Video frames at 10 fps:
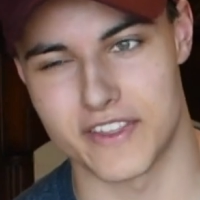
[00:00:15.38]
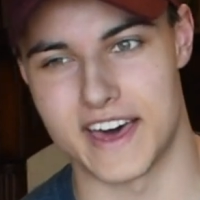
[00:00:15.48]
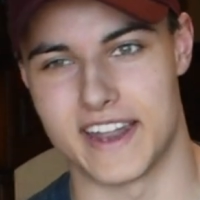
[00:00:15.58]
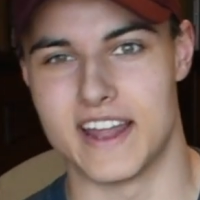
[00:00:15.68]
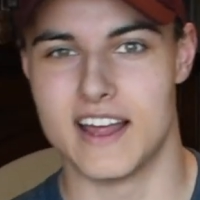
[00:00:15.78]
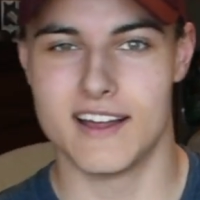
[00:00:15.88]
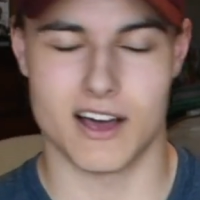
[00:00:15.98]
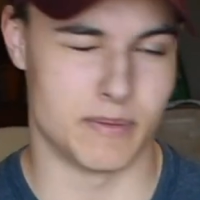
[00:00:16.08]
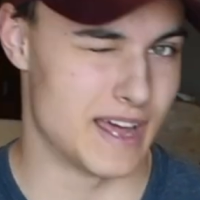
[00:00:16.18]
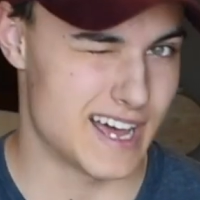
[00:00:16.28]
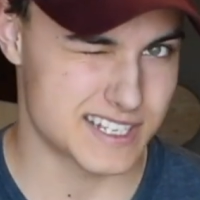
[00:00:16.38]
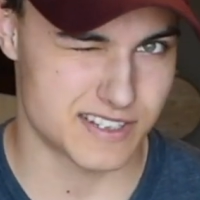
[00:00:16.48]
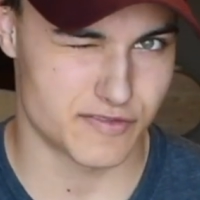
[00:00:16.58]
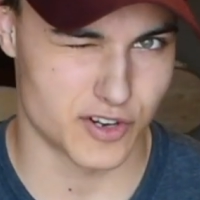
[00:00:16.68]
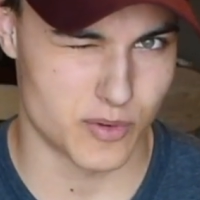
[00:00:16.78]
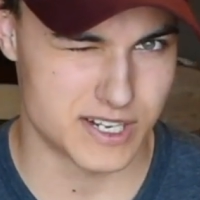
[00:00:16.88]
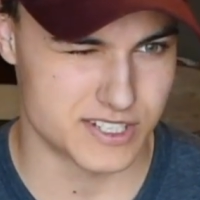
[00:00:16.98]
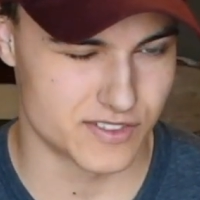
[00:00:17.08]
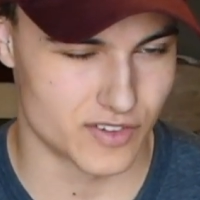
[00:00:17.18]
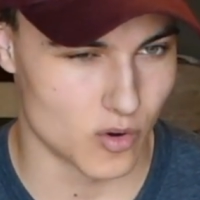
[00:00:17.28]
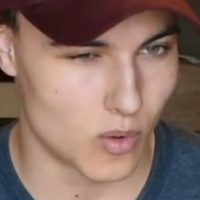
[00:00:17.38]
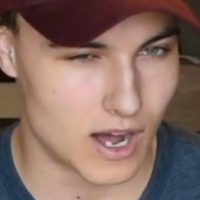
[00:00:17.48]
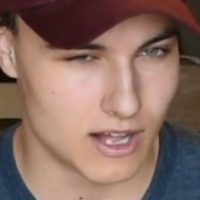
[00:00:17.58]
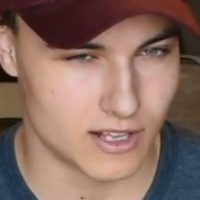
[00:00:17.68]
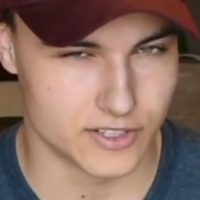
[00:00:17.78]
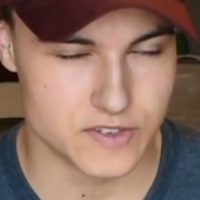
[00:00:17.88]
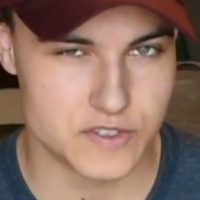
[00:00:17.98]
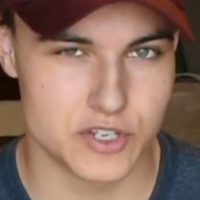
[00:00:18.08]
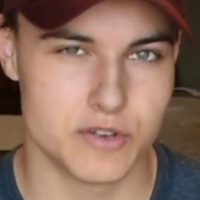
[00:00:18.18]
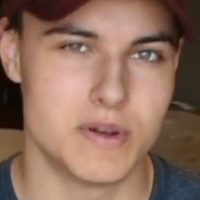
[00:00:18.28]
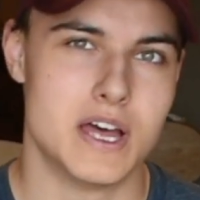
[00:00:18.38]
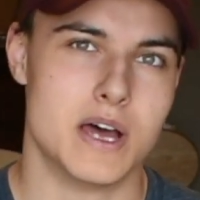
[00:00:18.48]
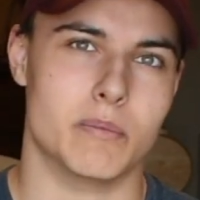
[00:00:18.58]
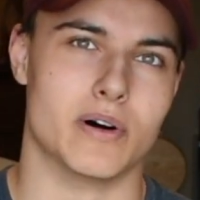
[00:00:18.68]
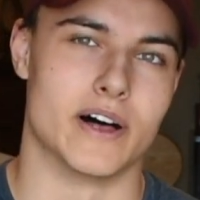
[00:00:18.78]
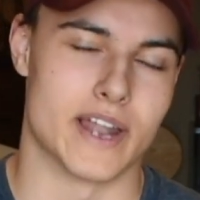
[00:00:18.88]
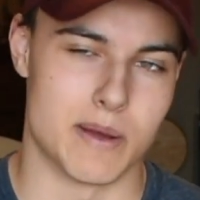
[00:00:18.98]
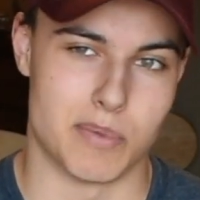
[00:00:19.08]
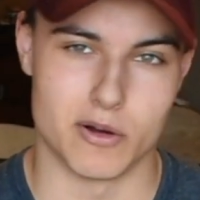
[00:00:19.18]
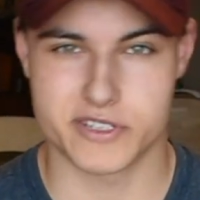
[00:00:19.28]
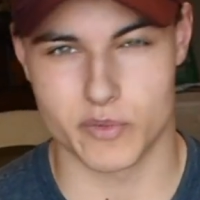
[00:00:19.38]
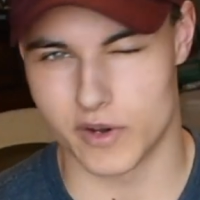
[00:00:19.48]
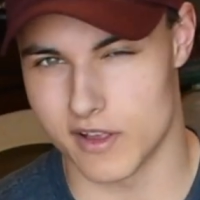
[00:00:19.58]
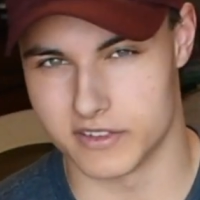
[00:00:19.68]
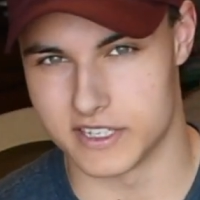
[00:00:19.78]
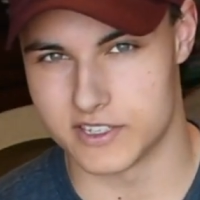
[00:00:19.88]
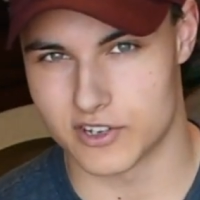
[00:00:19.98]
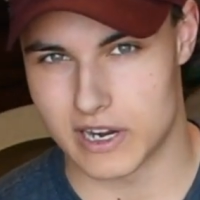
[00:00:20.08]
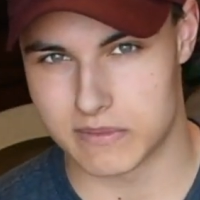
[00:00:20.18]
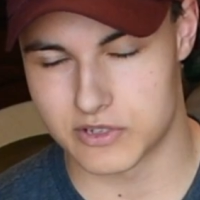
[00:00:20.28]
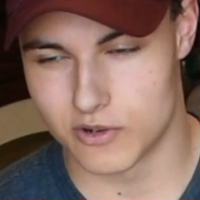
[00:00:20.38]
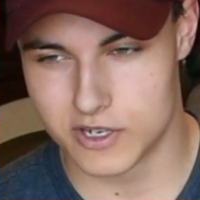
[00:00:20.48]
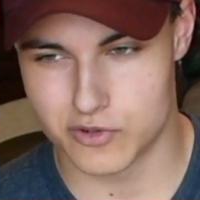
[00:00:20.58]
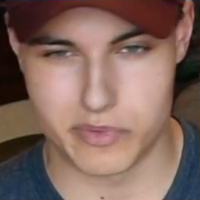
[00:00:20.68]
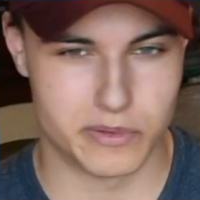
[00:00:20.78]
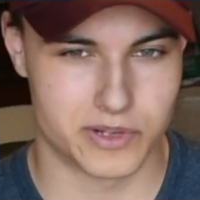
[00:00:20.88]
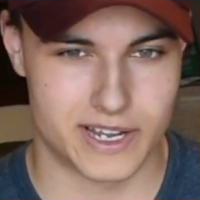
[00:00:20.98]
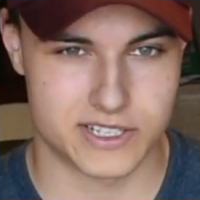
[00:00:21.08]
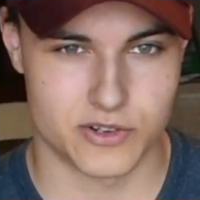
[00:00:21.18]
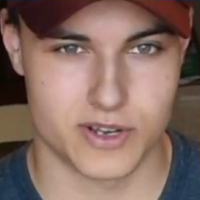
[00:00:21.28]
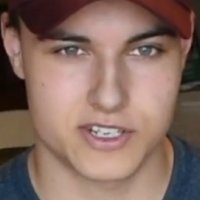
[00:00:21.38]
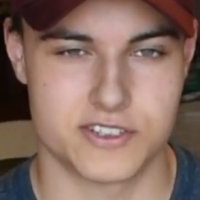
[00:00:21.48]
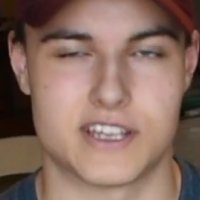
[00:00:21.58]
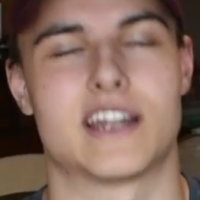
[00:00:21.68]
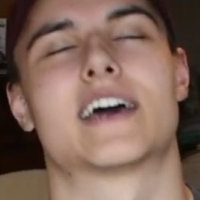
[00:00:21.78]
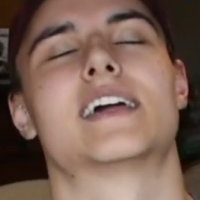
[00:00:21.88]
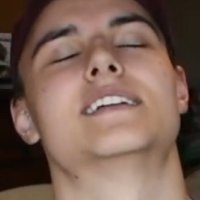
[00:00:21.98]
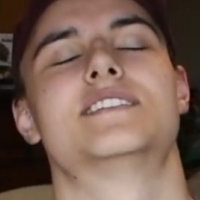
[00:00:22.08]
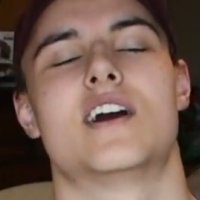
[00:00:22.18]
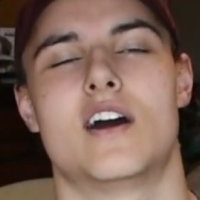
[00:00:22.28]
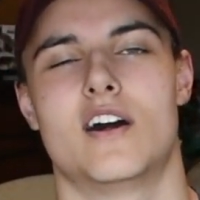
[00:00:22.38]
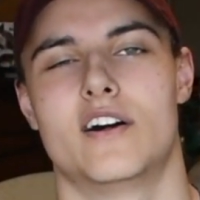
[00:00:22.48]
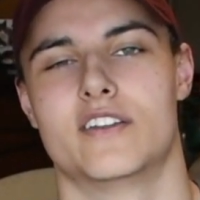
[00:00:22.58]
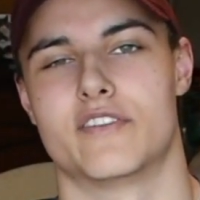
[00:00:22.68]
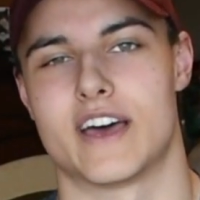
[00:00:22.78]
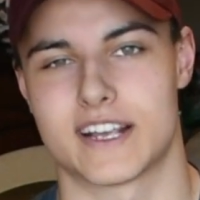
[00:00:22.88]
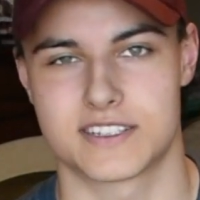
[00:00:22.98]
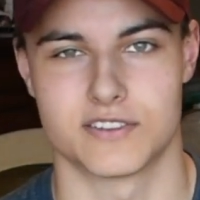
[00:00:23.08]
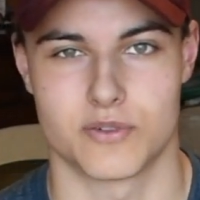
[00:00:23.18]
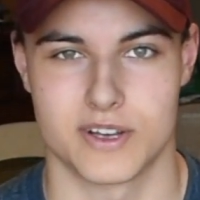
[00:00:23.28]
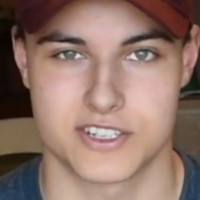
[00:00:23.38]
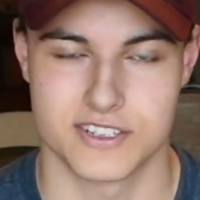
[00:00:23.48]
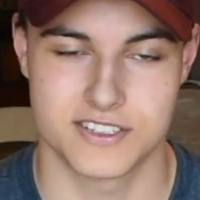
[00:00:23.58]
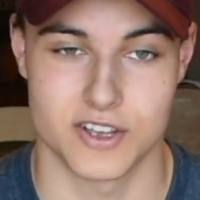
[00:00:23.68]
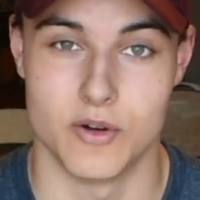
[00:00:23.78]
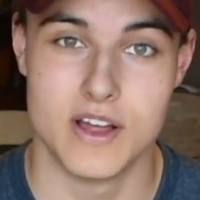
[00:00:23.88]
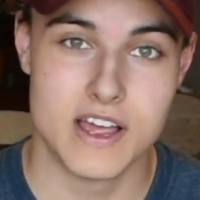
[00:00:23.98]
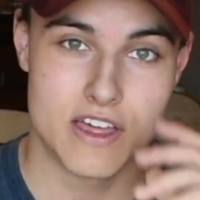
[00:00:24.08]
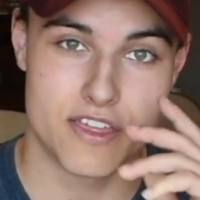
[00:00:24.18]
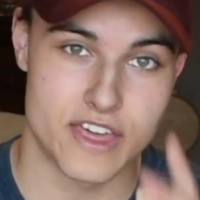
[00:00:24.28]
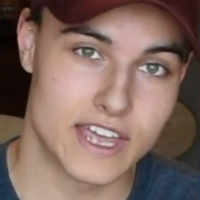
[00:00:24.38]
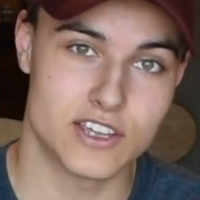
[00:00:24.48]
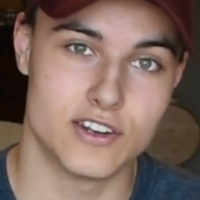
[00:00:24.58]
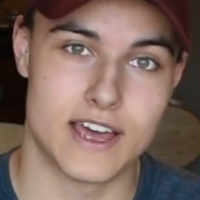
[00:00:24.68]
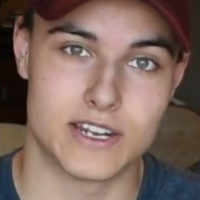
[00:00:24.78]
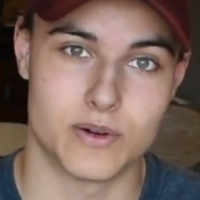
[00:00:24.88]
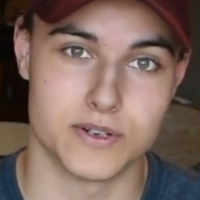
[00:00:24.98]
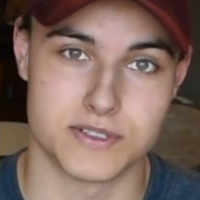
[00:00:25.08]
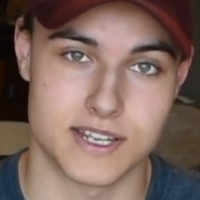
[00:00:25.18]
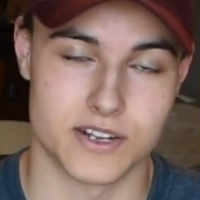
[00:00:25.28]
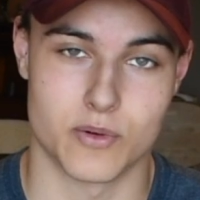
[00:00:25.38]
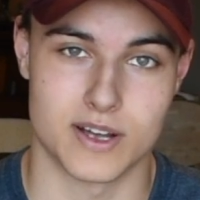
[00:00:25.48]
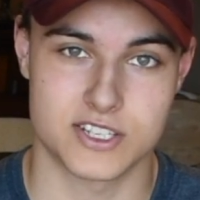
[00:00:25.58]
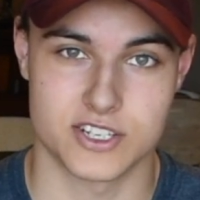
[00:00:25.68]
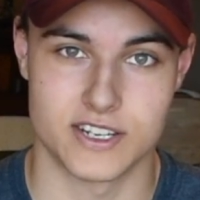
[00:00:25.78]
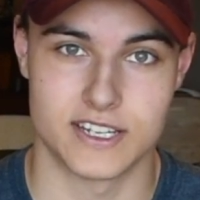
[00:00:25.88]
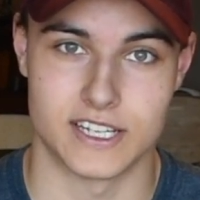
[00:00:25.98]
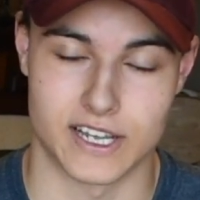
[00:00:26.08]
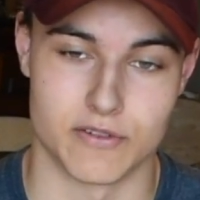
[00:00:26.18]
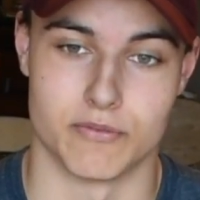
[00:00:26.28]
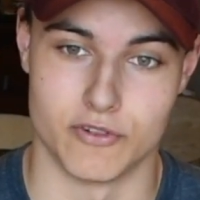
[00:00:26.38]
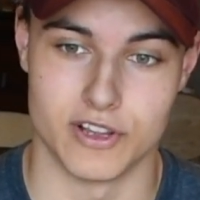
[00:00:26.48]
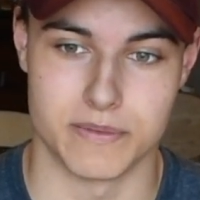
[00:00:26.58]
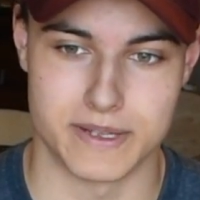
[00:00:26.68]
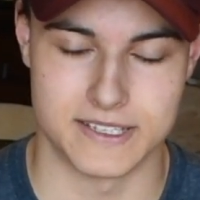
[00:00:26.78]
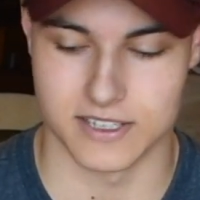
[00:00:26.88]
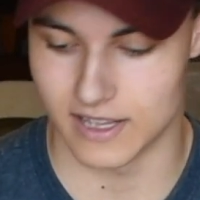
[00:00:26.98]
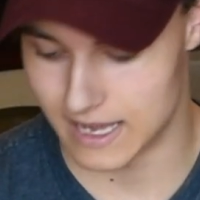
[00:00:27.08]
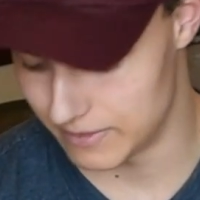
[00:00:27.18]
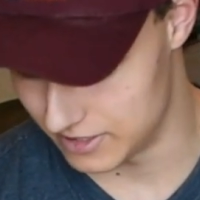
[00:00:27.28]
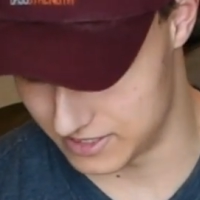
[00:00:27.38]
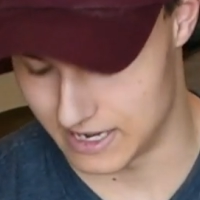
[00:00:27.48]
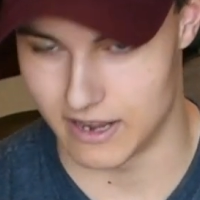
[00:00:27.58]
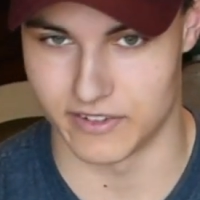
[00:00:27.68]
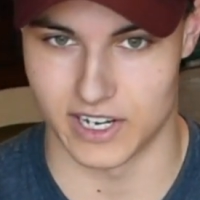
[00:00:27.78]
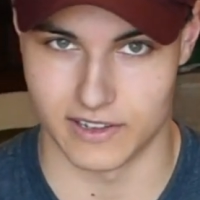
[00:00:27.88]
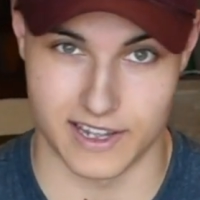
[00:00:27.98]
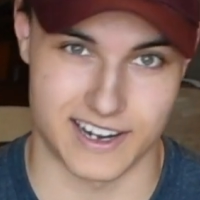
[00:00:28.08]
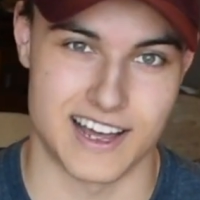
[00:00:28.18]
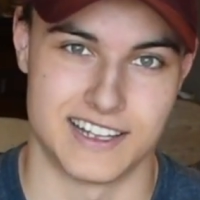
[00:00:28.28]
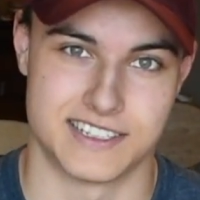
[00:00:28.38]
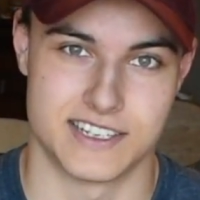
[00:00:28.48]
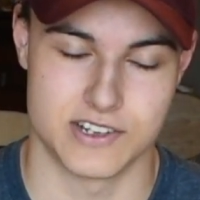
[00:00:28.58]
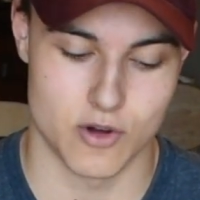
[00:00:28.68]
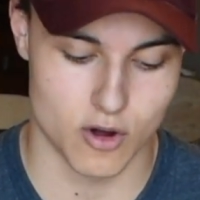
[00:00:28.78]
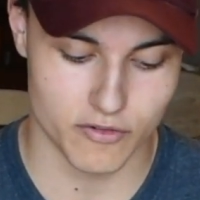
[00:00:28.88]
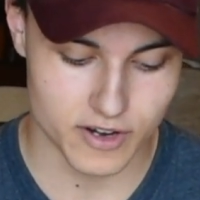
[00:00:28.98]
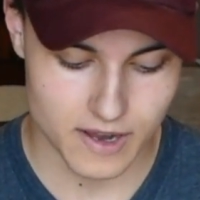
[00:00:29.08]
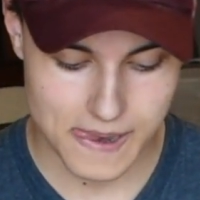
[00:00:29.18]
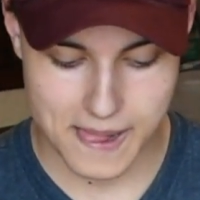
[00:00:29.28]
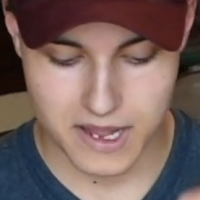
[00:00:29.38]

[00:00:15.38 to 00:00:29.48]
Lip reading: that I've been asking for questions for a while on YouTube, but I posted one of those Instagram stories where people can ask you questions, and I got a ton of excellent questions. So thank you to anyone who sent a question in. Like, it really means a lot because now I've got a lot of content to go over.